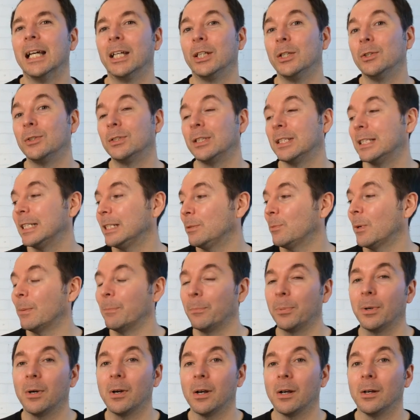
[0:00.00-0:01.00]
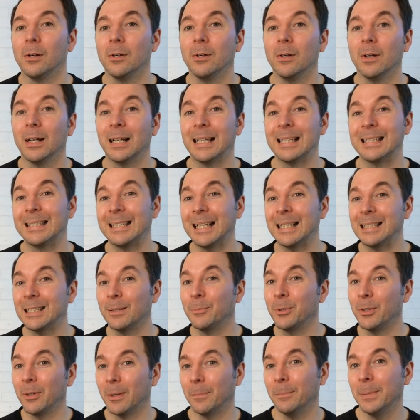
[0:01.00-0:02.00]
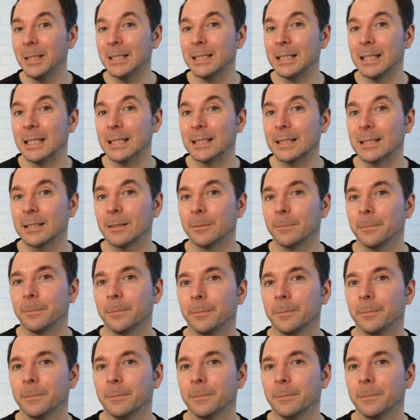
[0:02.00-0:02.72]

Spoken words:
use the D1 Pro and set up your own business.